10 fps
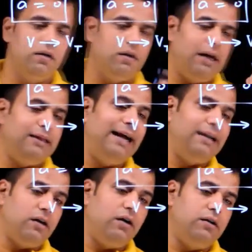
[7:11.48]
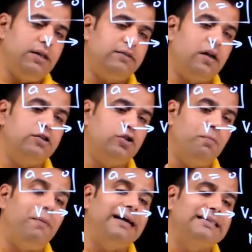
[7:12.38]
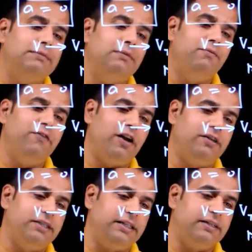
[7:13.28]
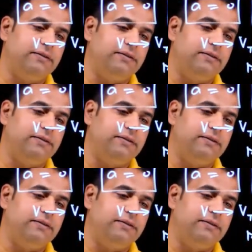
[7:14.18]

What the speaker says: And that is also maximum velocity,